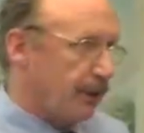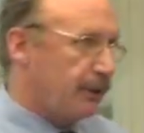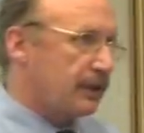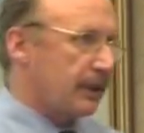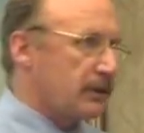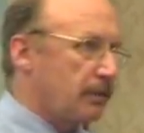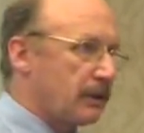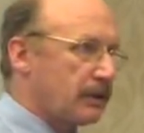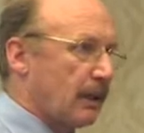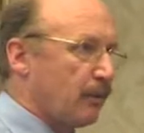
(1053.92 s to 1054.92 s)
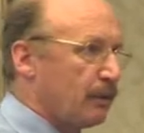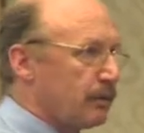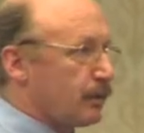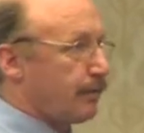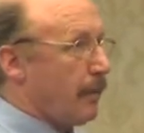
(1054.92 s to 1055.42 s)
This is someone who takes the
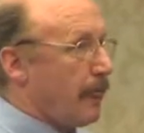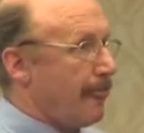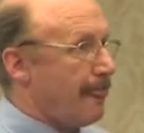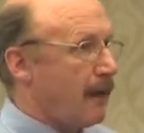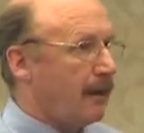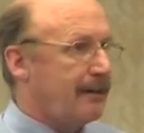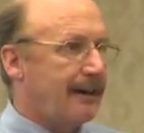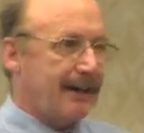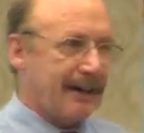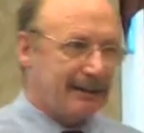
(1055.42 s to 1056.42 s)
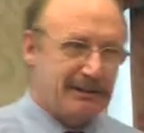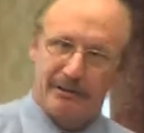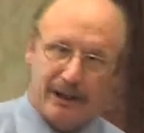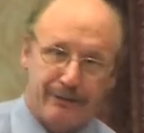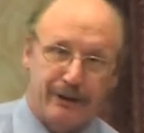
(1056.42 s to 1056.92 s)
blood samples.
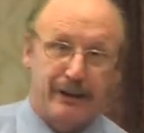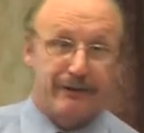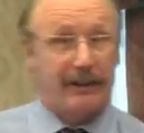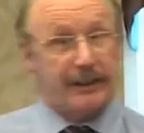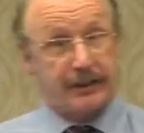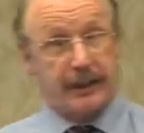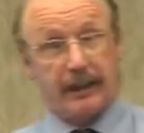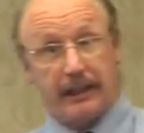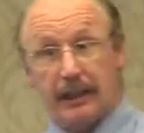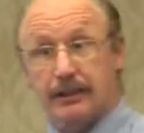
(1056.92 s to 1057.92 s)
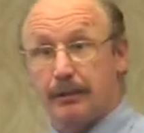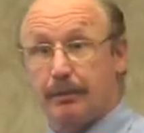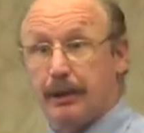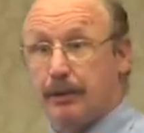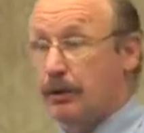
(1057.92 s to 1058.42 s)
Great fun if you like
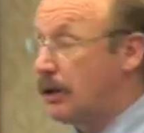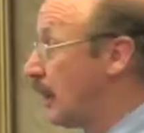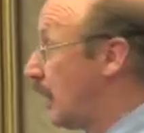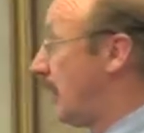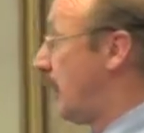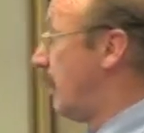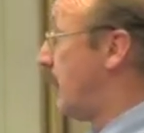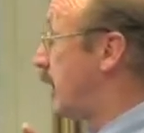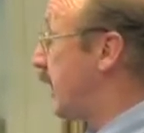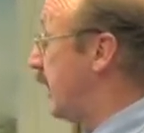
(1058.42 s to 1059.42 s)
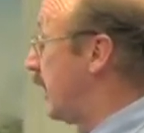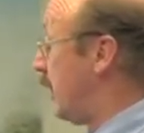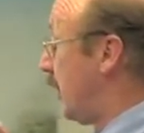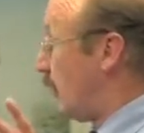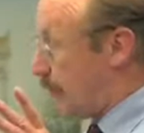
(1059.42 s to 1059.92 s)
sticking needles in people.
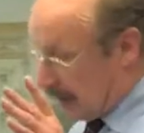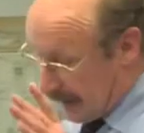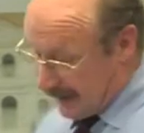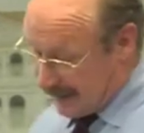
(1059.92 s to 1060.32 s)
Okay?